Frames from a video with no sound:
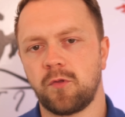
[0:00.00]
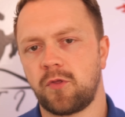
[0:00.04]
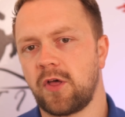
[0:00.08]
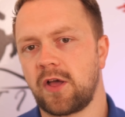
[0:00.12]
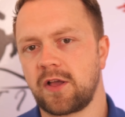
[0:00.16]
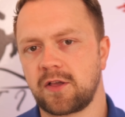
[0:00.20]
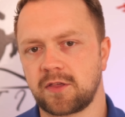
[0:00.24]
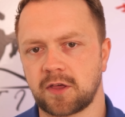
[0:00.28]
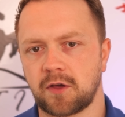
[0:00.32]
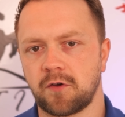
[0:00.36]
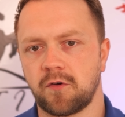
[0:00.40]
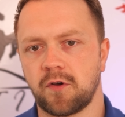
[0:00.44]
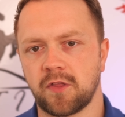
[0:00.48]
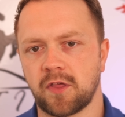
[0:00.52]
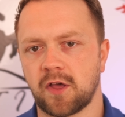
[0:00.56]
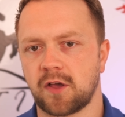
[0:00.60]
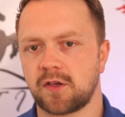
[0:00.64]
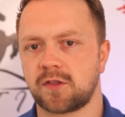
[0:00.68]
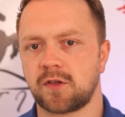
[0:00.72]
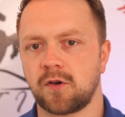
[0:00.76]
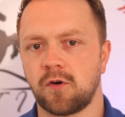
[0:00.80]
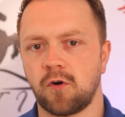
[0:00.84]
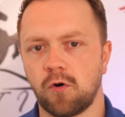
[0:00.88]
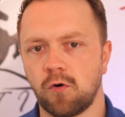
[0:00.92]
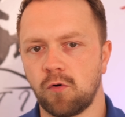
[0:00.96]
things out of
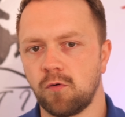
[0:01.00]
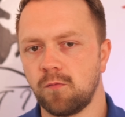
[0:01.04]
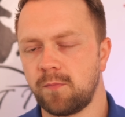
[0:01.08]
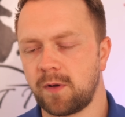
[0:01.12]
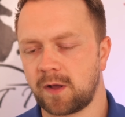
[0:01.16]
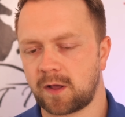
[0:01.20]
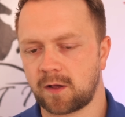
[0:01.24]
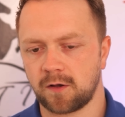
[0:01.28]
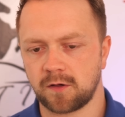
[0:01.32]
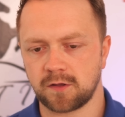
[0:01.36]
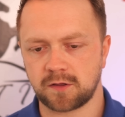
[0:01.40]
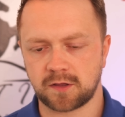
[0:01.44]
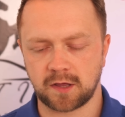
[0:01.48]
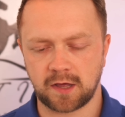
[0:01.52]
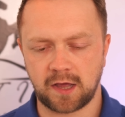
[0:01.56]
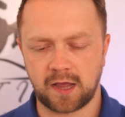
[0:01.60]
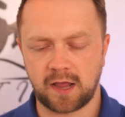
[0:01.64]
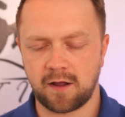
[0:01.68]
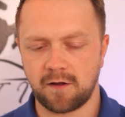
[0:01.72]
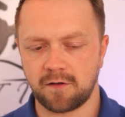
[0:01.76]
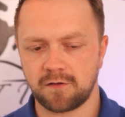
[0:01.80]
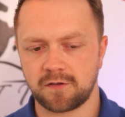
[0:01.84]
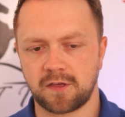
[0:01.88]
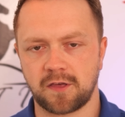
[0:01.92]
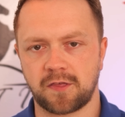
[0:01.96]
this hole, because
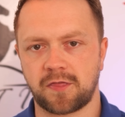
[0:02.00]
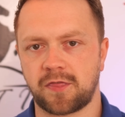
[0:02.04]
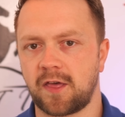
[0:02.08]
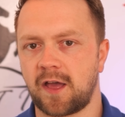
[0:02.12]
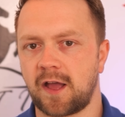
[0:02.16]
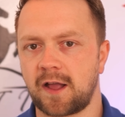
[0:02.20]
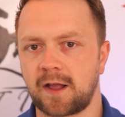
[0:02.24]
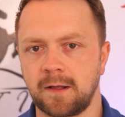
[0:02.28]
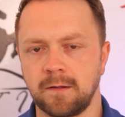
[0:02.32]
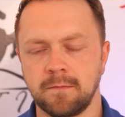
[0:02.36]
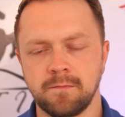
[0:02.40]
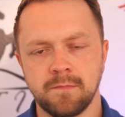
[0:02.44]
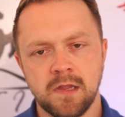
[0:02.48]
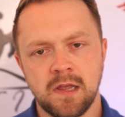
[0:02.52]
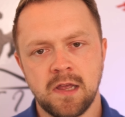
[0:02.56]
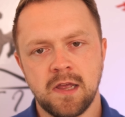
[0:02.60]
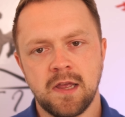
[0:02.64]
here's the thing.